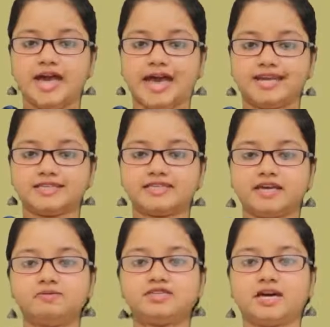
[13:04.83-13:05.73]
At the
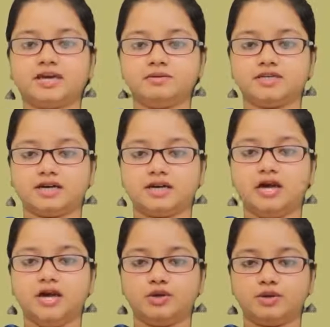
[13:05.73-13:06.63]
same time, the
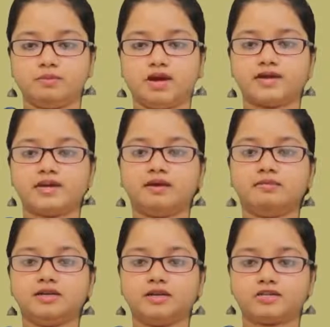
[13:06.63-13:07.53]

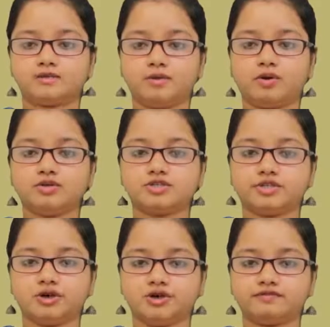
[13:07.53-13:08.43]
remarkable
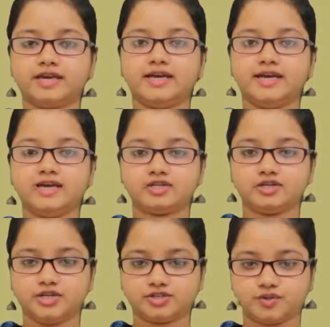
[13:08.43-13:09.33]
explosion of English
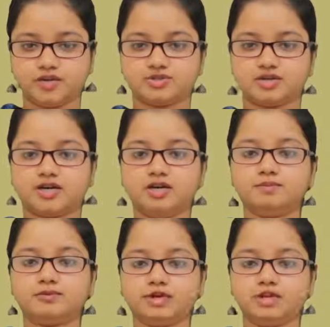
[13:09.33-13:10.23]
literature
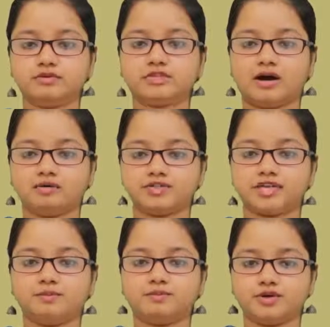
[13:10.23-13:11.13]
produced
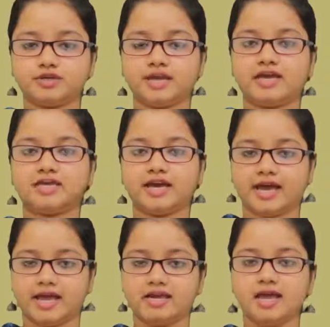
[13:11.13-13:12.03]
outside Britain
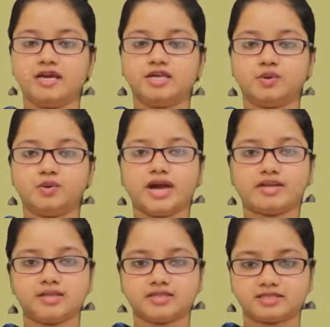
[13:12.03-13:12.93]
and
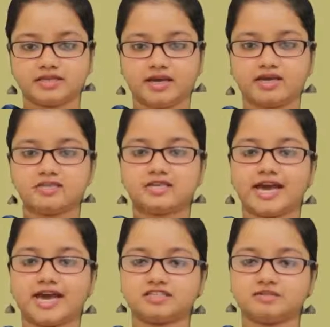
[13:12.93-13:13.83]
United States
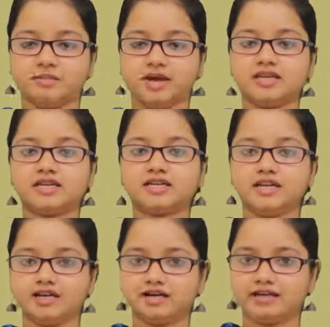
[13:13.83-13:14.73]
has made it
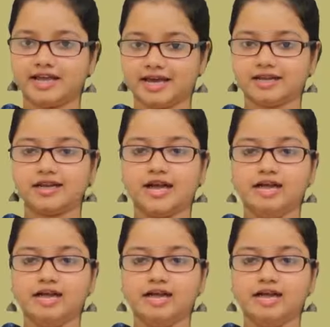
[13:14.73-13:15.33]
clear that